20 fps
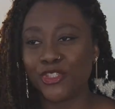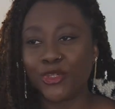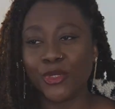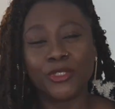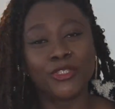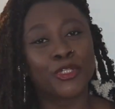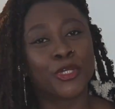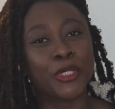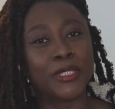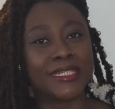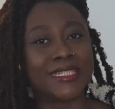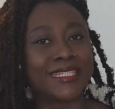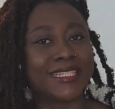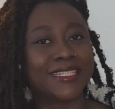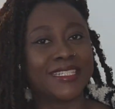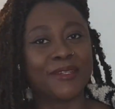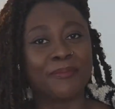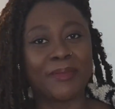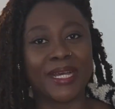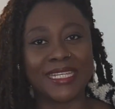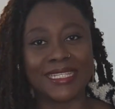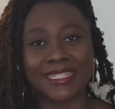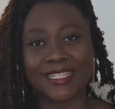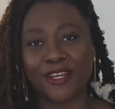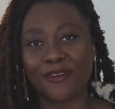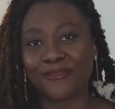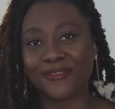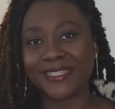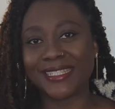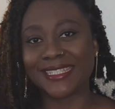don't consider
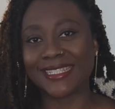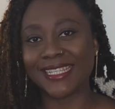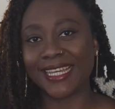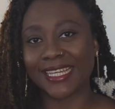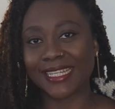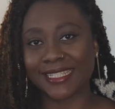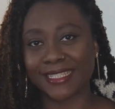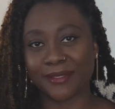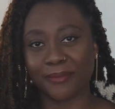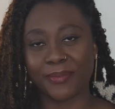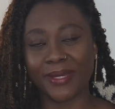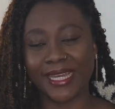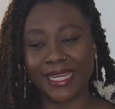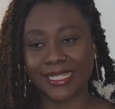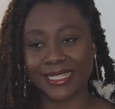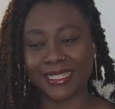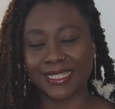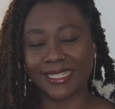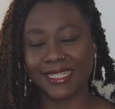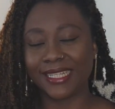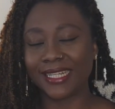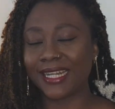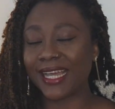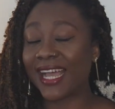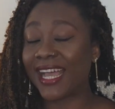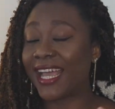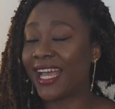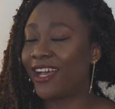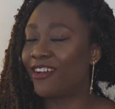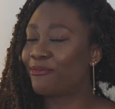myself a sexy person. I
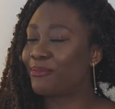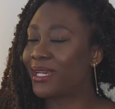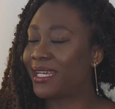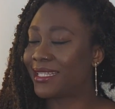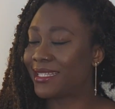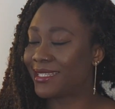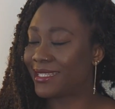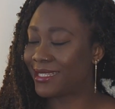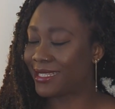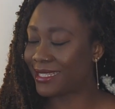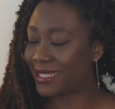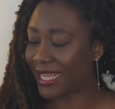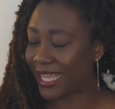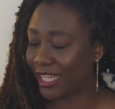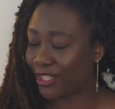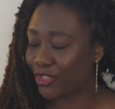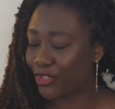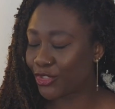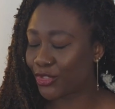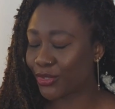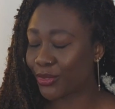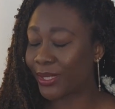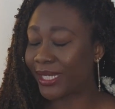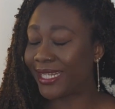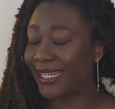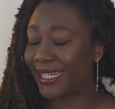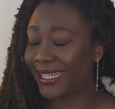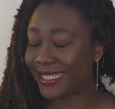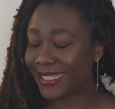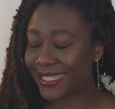have my
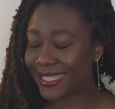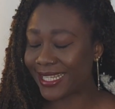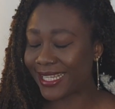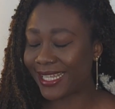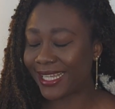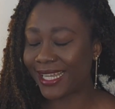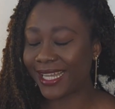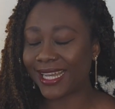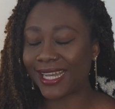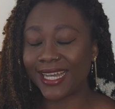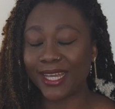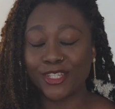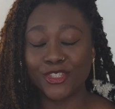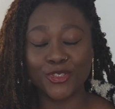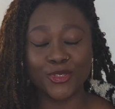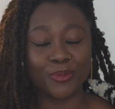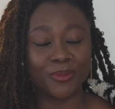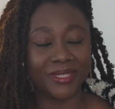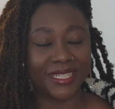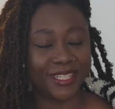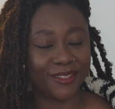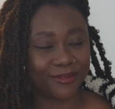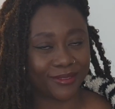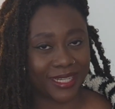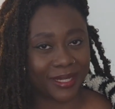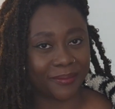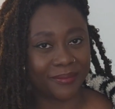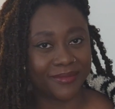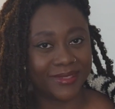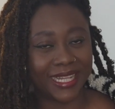sensuality. I do believe
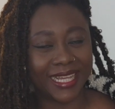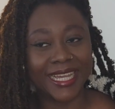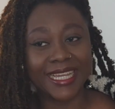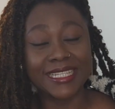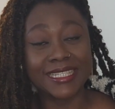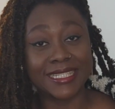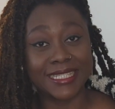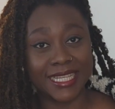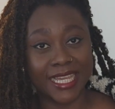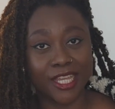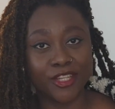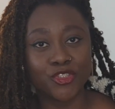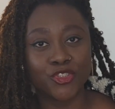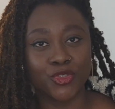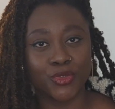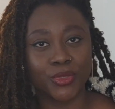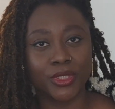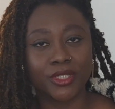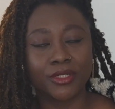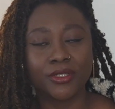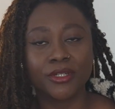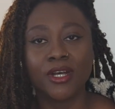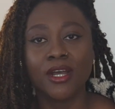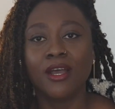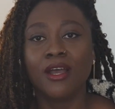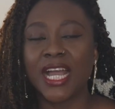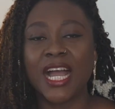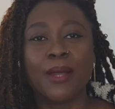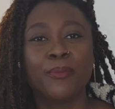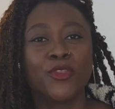I'm like sensual.
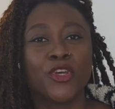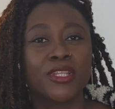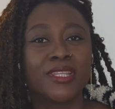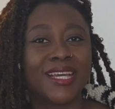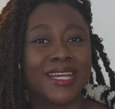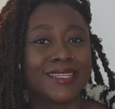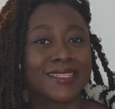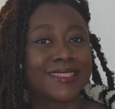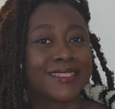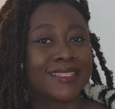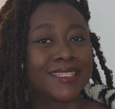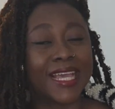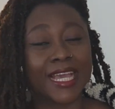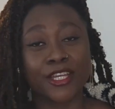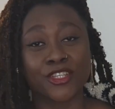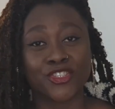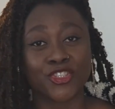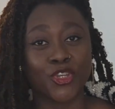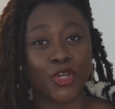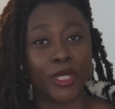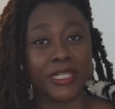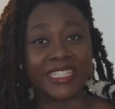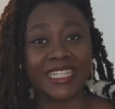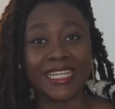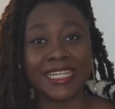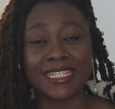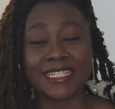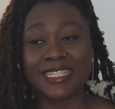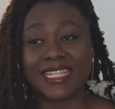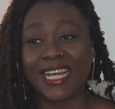I'm not that sex
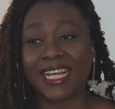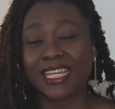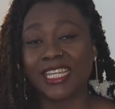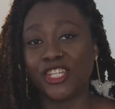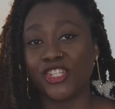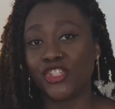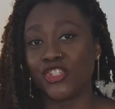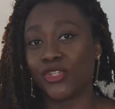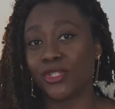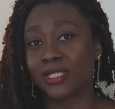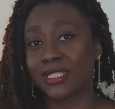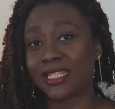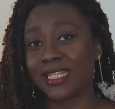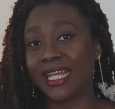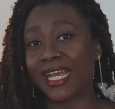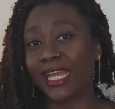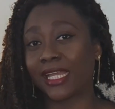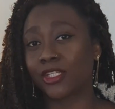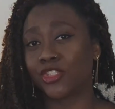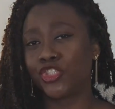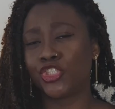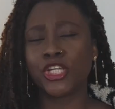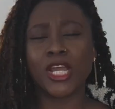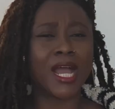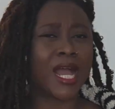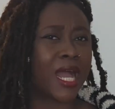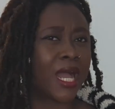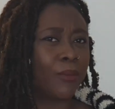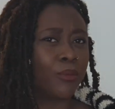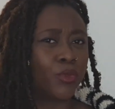goddess that can just like
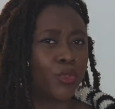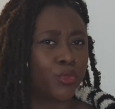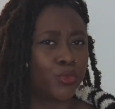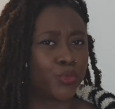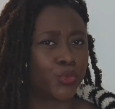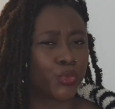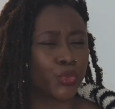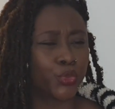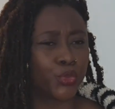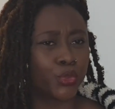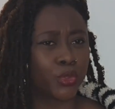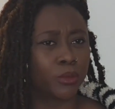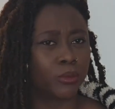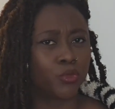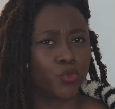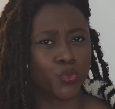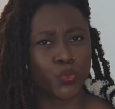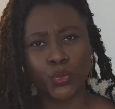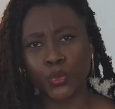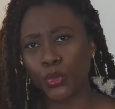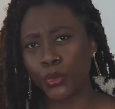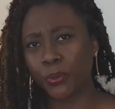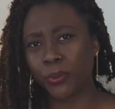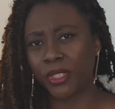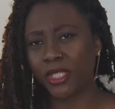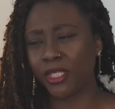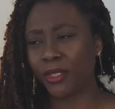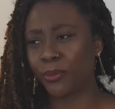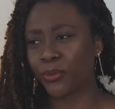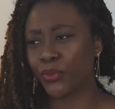charm a room, woo
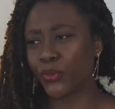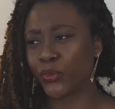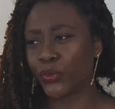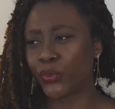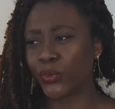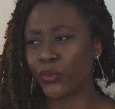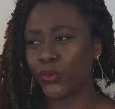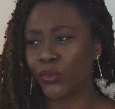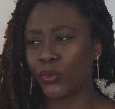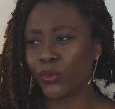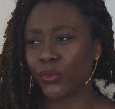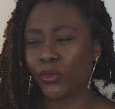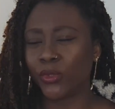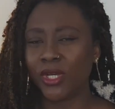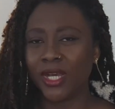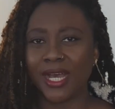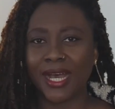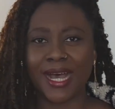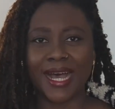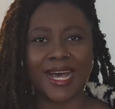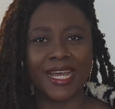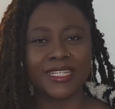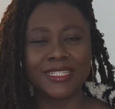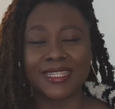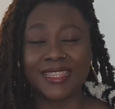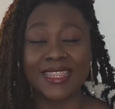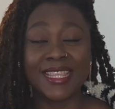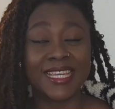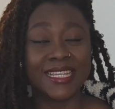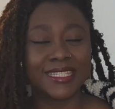people,
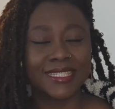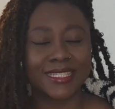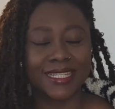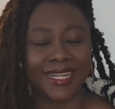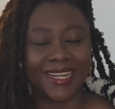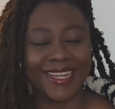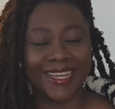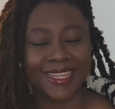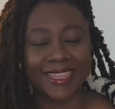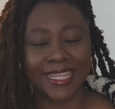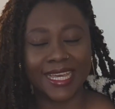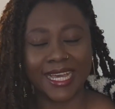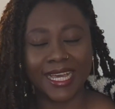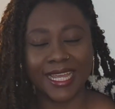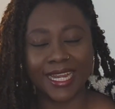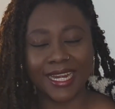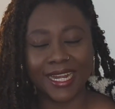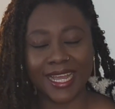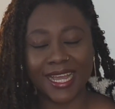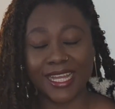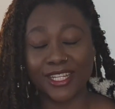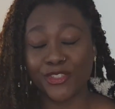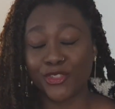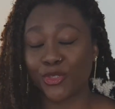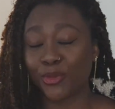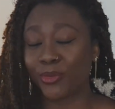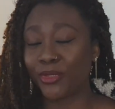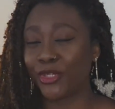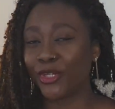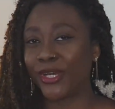and things like that. And to
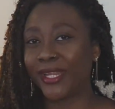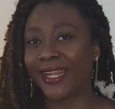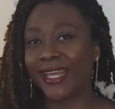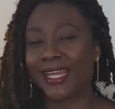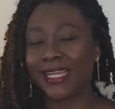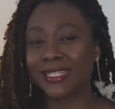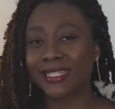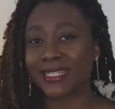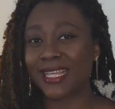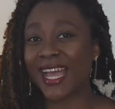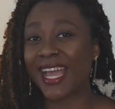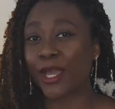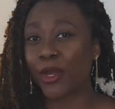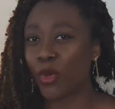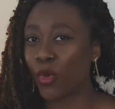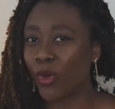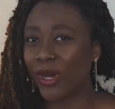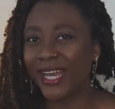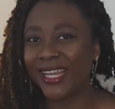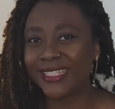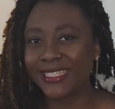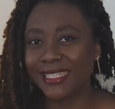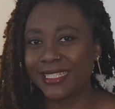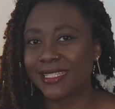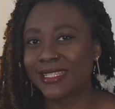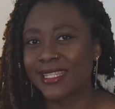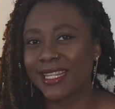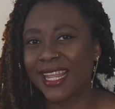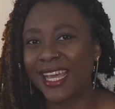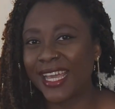be honest, I quite
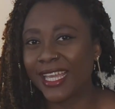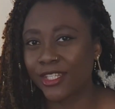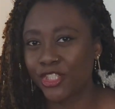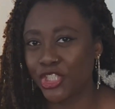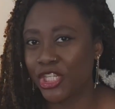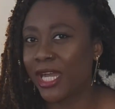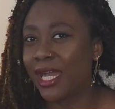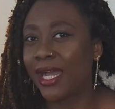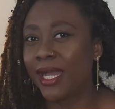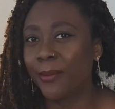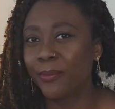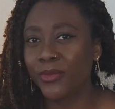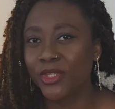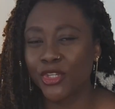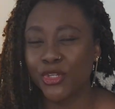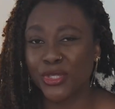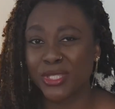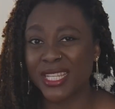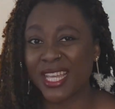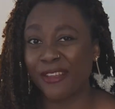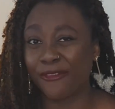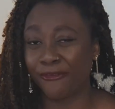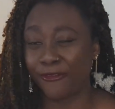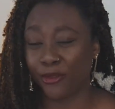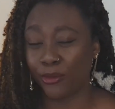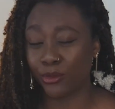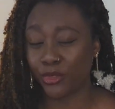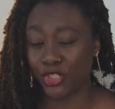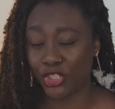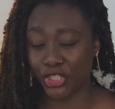dislike charm because I
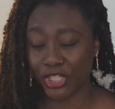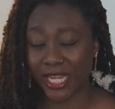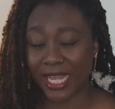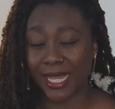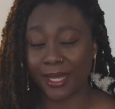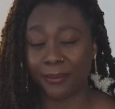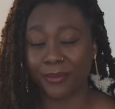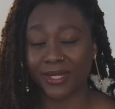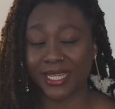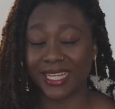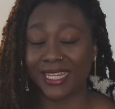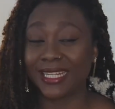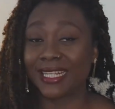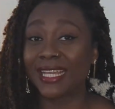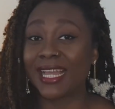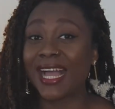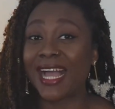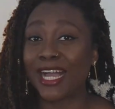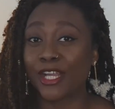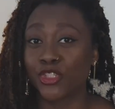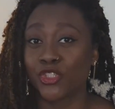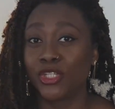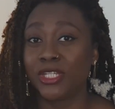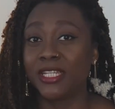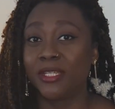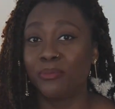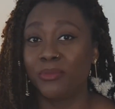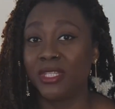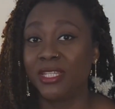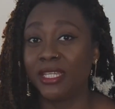feel charm can actually
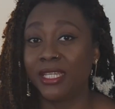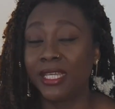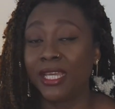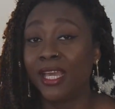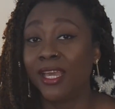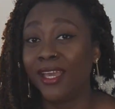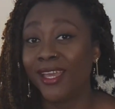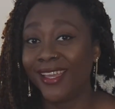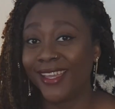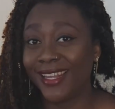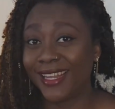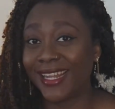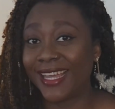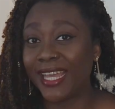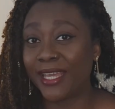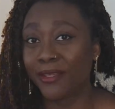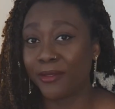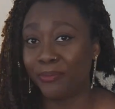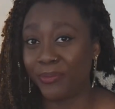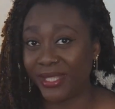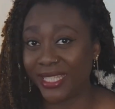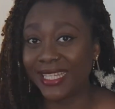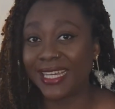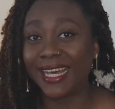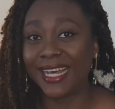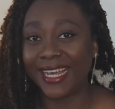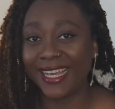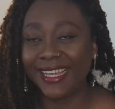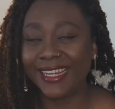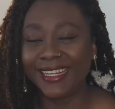be like
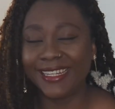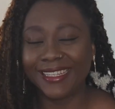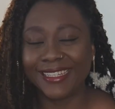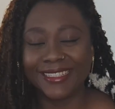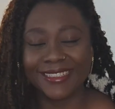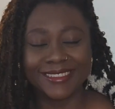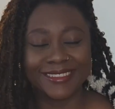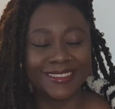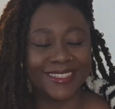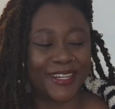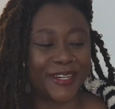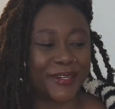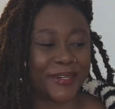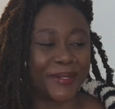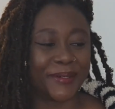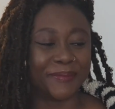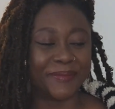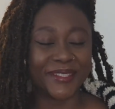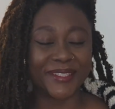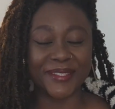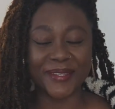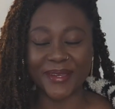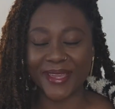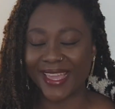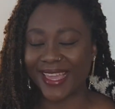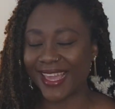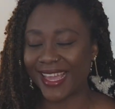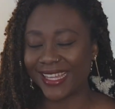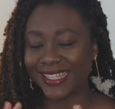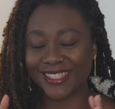beguiling. So
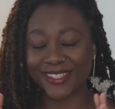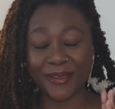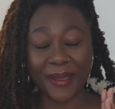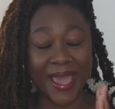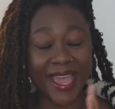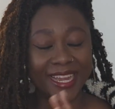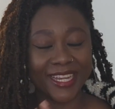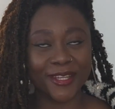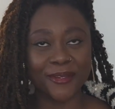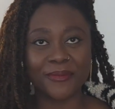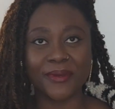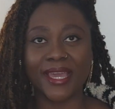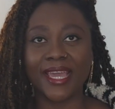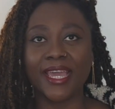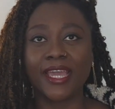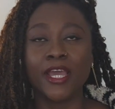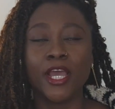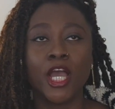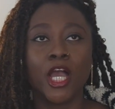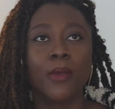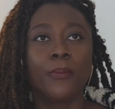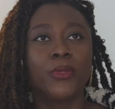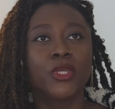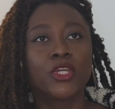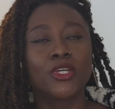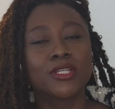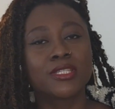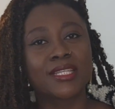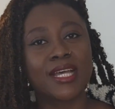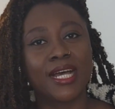yeah. So anyway,
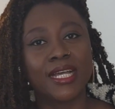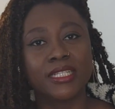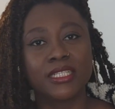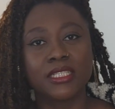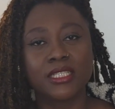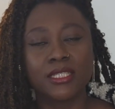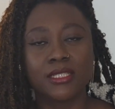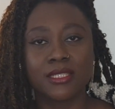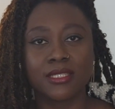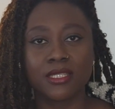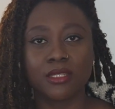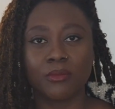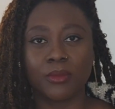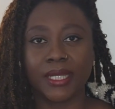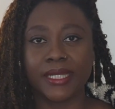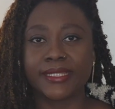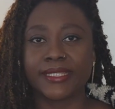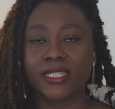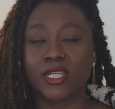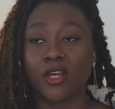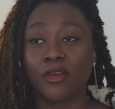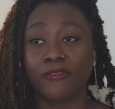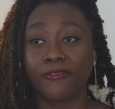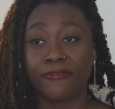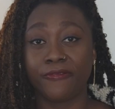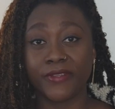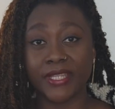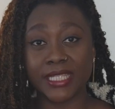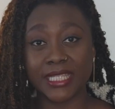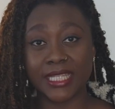because I didn't see myself
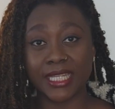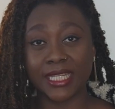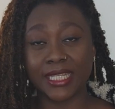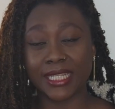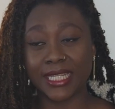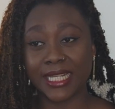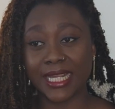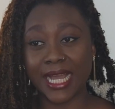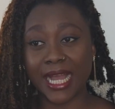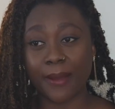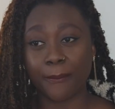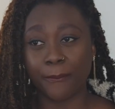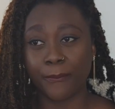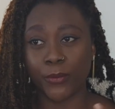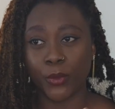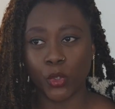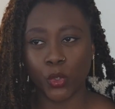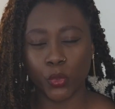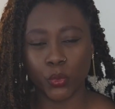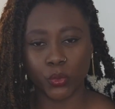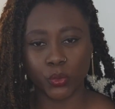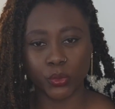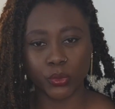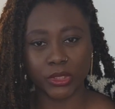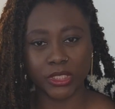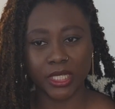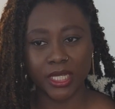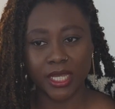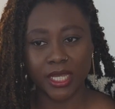fitting that mold,